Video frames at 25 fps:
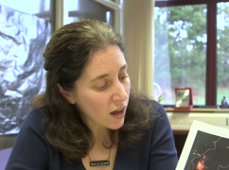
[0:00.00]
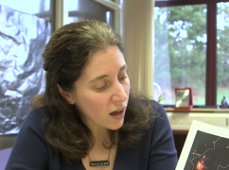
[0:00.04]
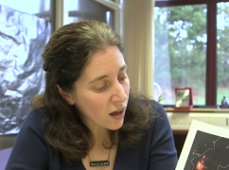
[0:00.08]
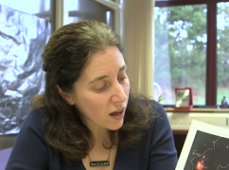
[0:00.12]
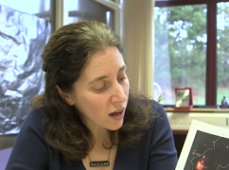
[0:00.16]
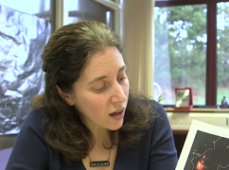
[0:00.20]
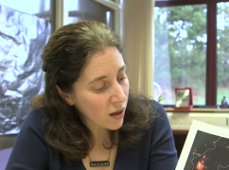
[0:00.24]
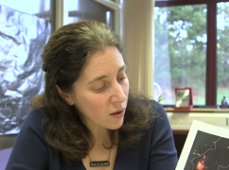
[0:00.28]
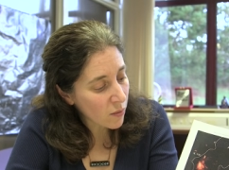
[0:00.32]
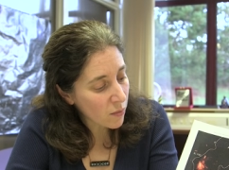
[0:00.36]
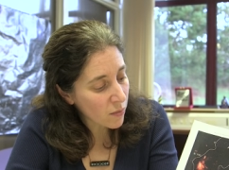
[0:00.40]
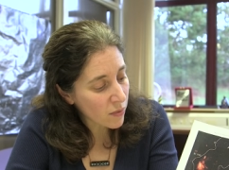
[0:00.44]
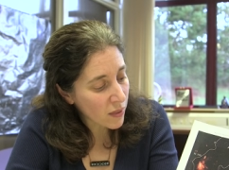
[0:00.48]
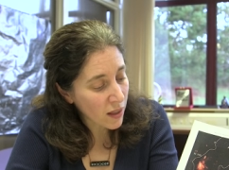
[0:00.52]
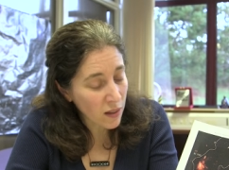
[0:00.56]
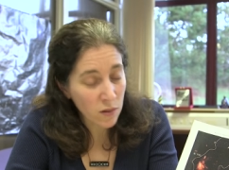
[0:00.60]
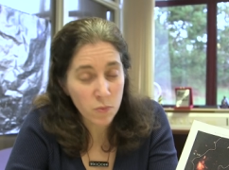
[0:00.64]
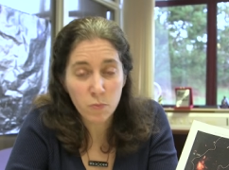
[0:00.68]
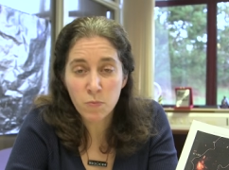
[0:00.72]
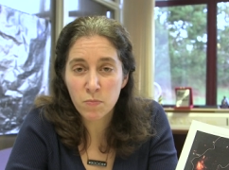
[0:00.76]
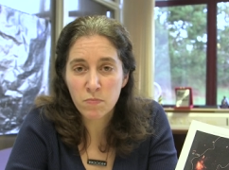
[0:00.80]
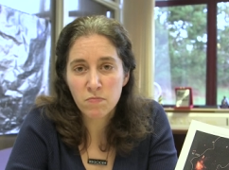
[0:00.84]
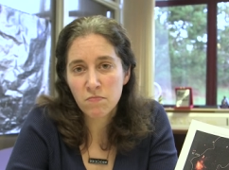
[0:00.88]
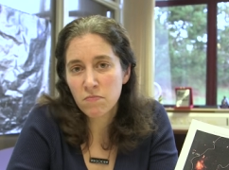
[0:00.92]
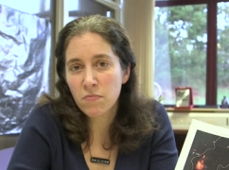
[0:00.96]
Um,
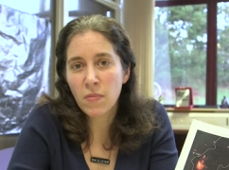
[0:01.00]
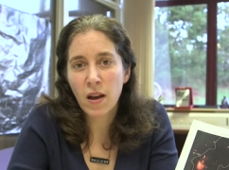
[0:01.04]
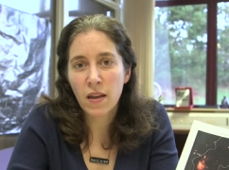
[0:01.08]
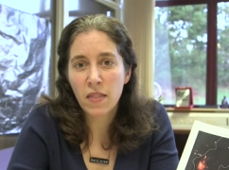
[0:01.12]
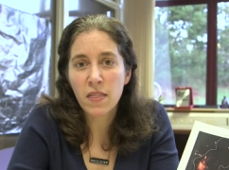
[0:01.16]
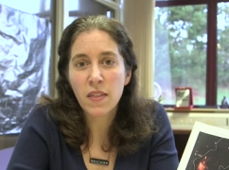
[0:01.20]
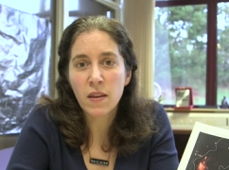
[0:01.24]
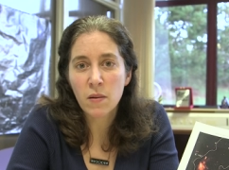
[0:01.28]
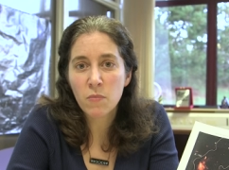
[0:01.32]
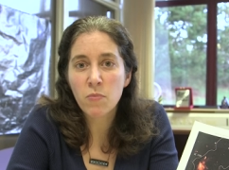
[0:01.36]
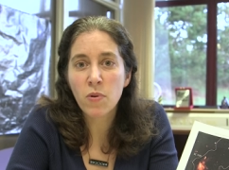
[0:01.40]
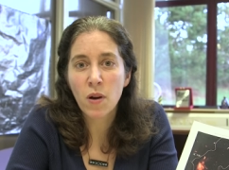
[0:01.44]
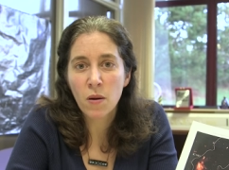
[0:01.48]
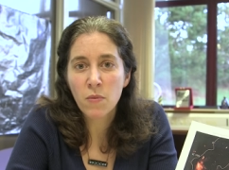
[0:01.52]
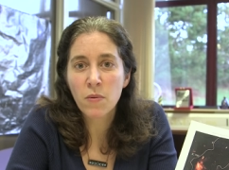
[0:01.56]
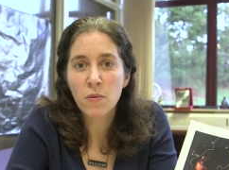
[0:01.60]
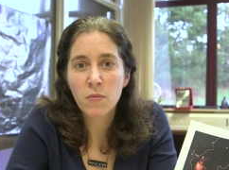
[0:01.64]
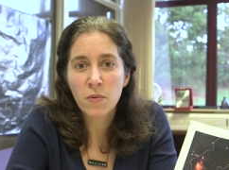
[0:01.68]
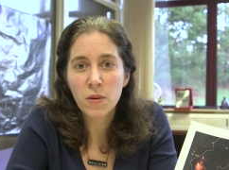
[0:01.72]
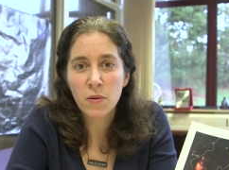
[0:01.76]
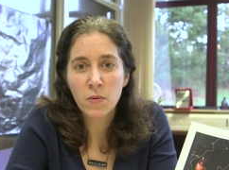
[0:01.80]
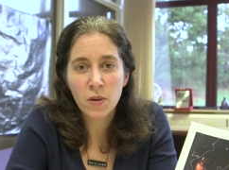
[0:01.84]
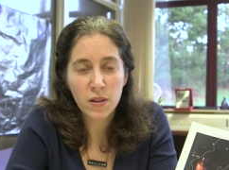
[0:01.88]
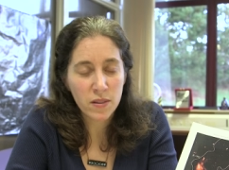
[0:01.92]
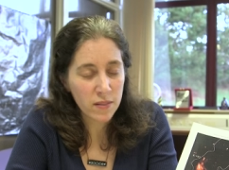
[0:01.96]
that's I think
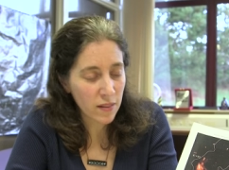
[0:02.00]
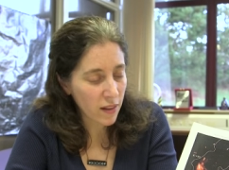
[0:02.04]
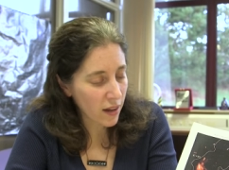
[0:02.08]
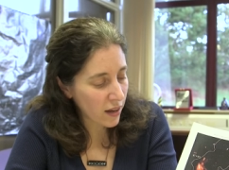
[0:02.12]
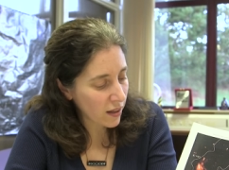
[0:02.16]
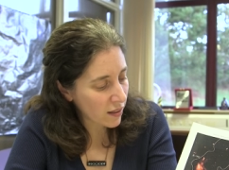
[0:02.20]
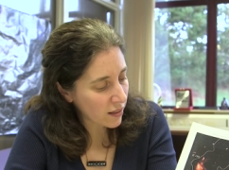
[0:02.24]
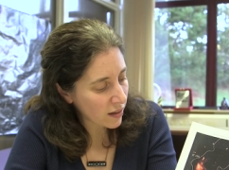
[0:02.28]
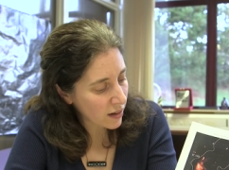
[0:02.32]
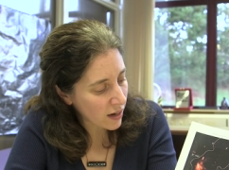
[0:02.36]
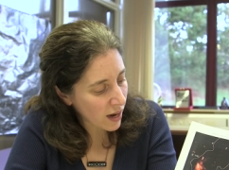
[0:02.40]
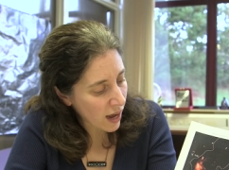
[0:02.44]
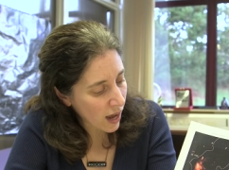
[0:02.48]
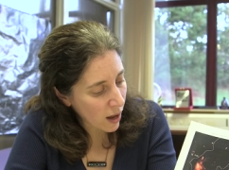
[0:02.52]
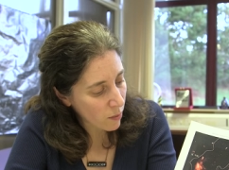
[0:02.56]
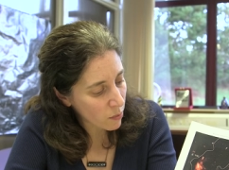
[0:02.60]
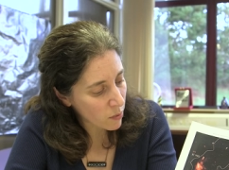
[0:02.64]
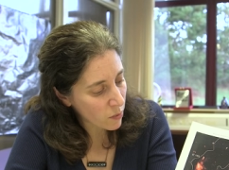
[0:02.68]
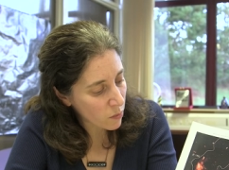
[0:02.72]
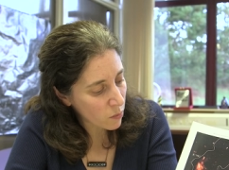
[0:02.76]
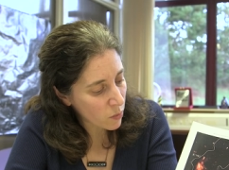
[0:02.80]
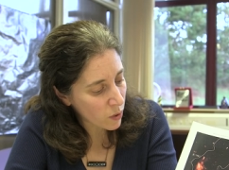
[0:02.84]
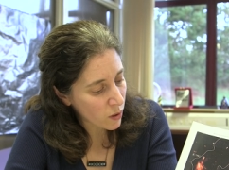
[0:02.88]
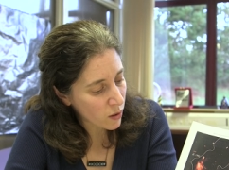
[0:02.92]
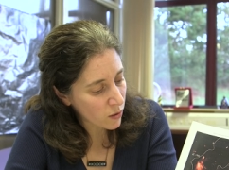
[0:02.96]
probably what's likely to
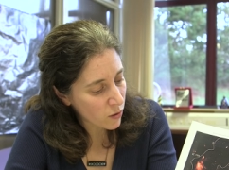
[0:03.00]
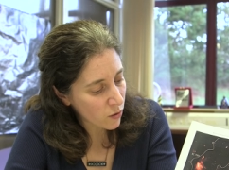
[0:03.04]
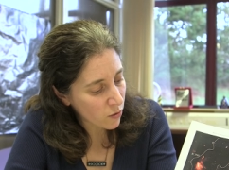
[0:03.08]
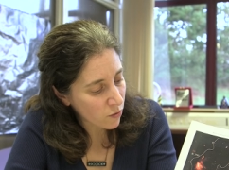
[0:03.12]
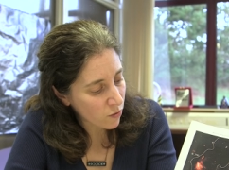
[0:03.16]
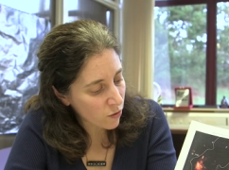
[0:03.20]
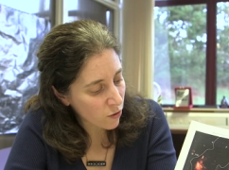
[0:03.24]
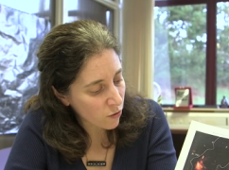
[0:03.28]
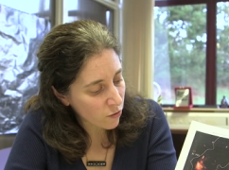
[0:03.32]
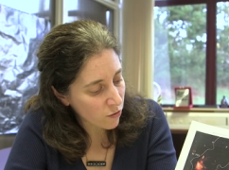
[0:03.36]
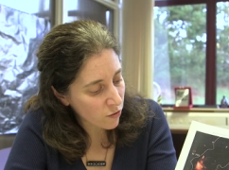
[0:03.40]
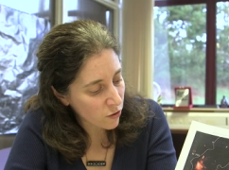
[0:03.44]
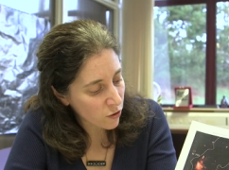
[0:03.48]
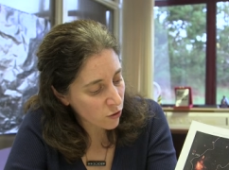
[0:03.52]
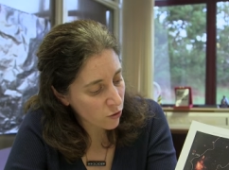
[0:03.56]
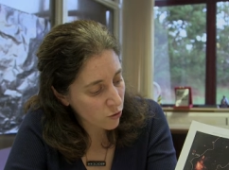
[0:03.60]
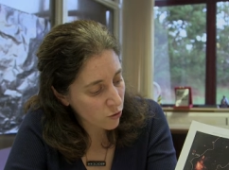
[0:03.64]
happen, but I don't know for